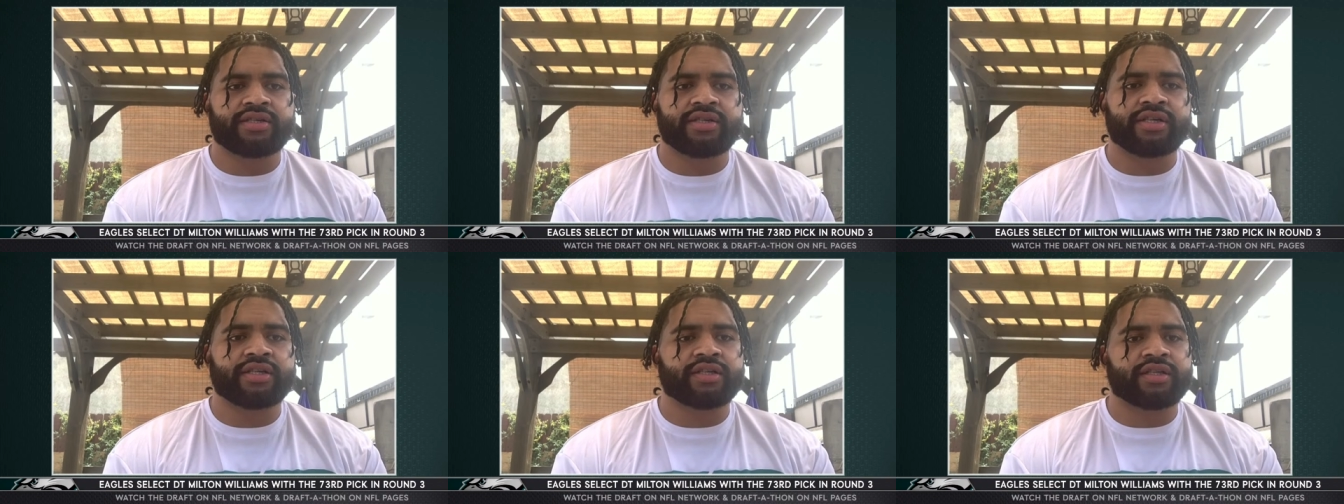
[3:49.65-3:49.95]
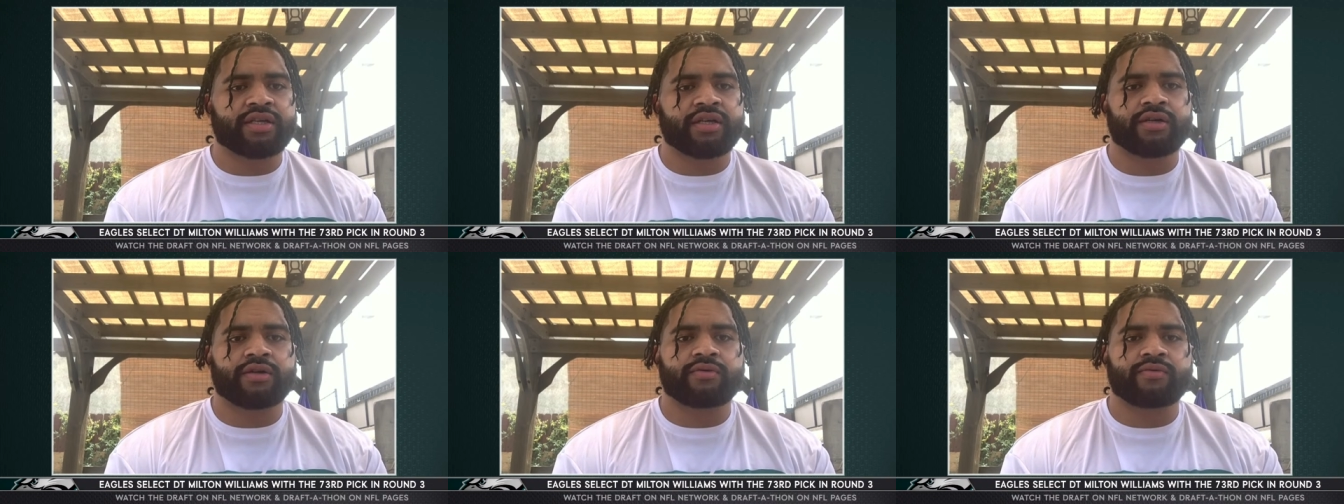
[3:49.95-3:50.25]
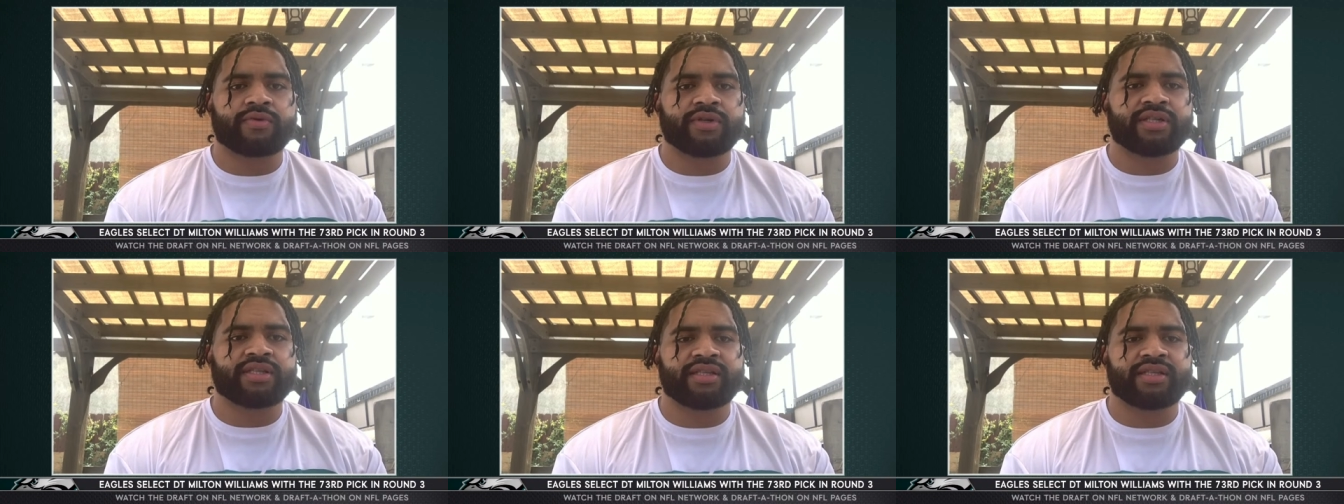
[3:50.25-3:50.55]
Just so
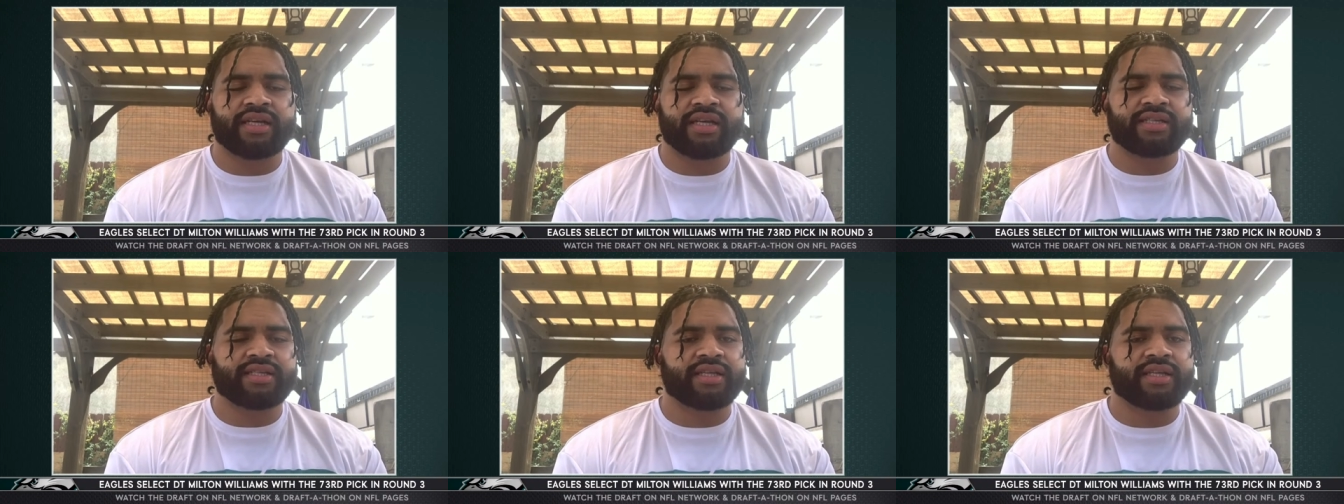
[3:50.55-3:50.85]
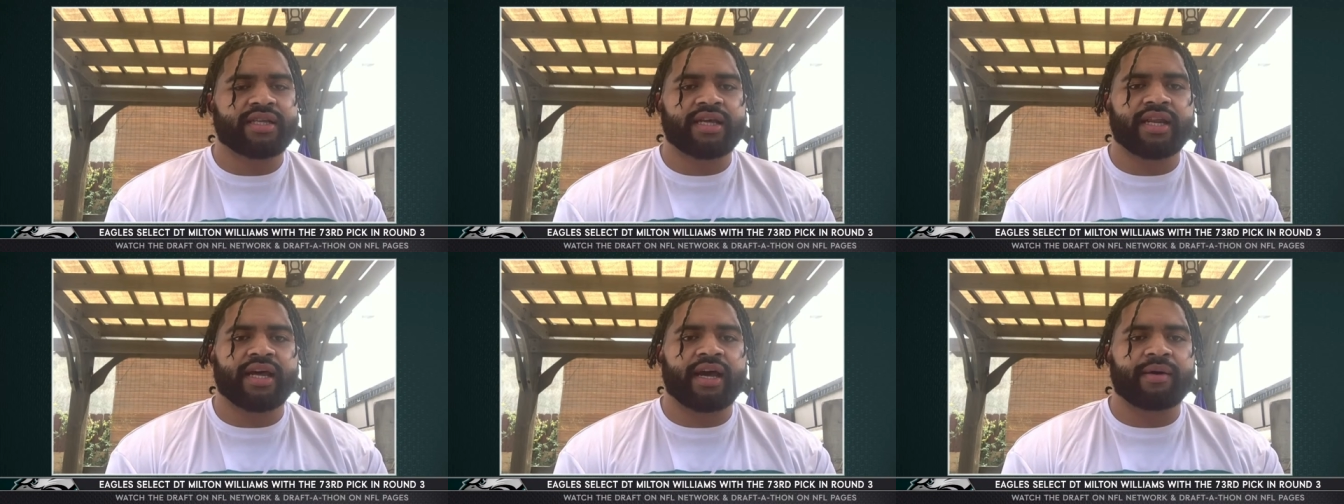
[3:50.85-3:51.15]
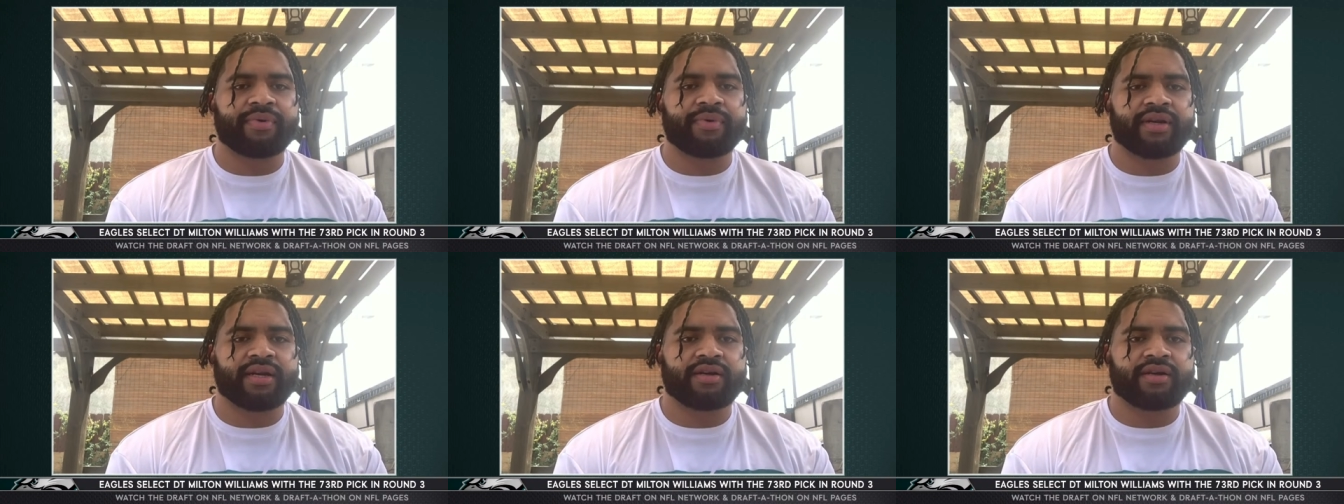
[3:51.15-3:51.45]
once the season did
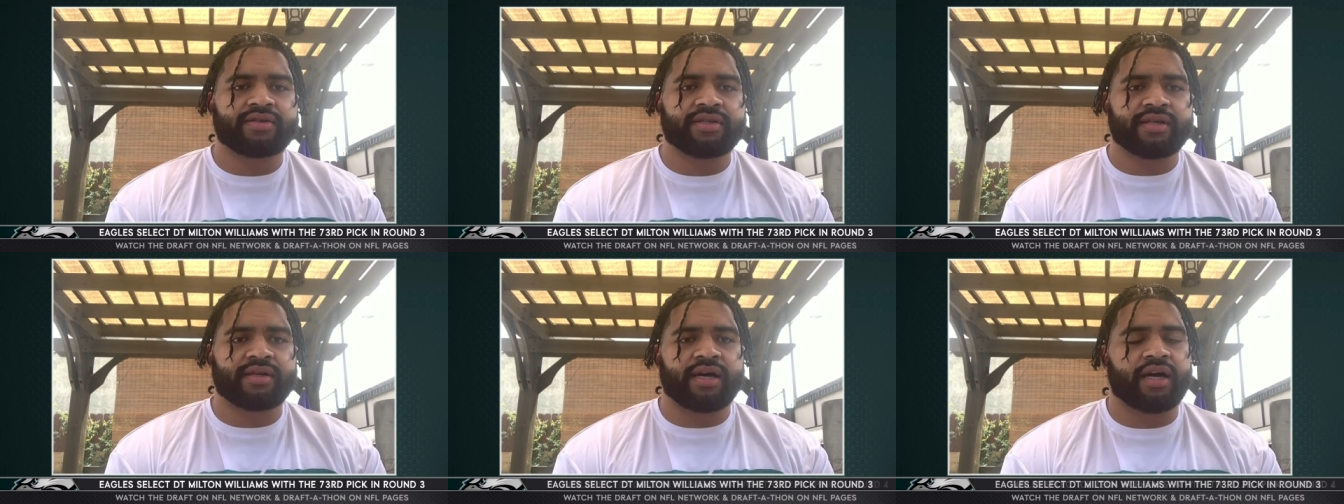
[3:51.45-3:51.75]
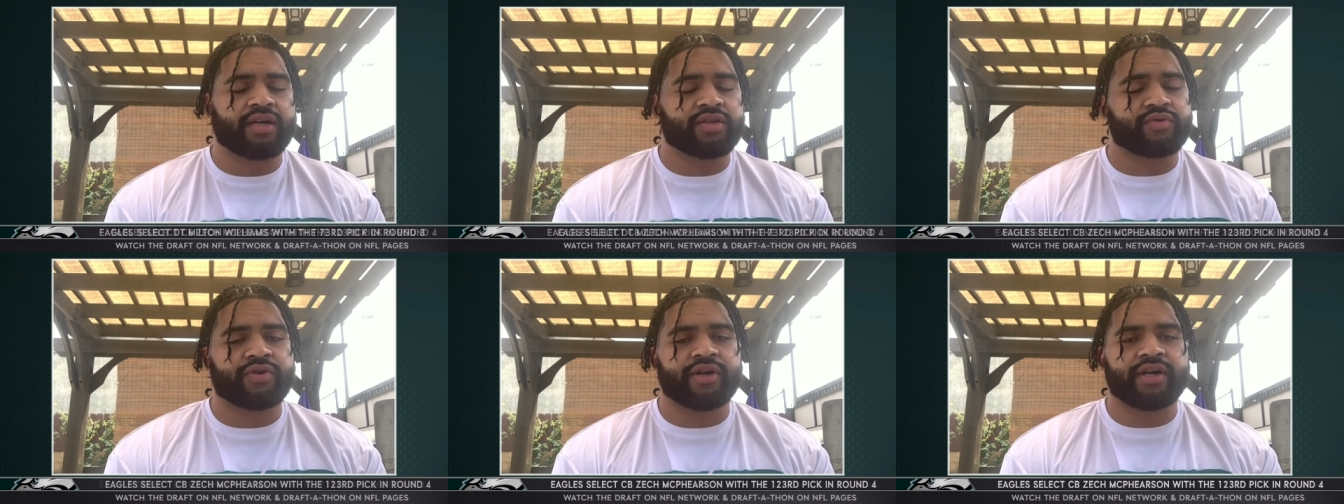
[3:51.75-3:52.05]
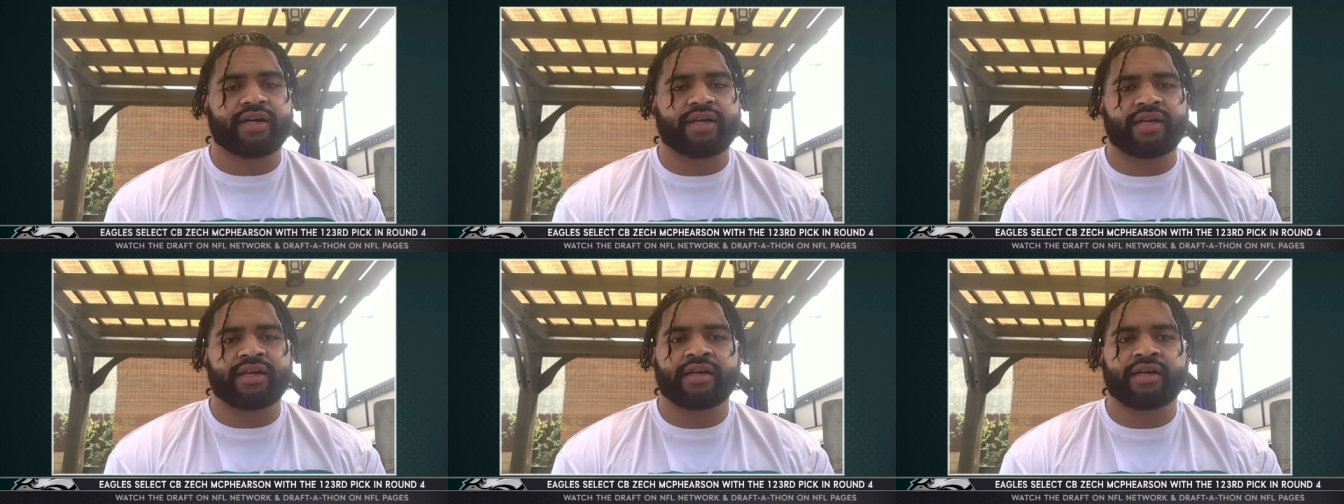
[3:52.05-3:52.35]
happen, I was I was
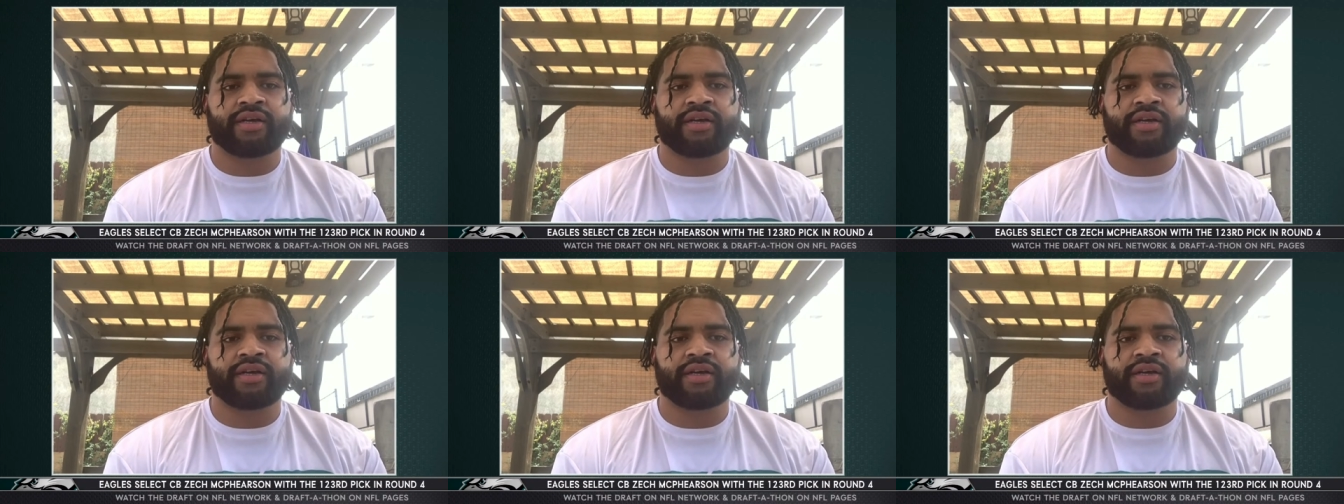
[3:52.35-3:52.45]
ready.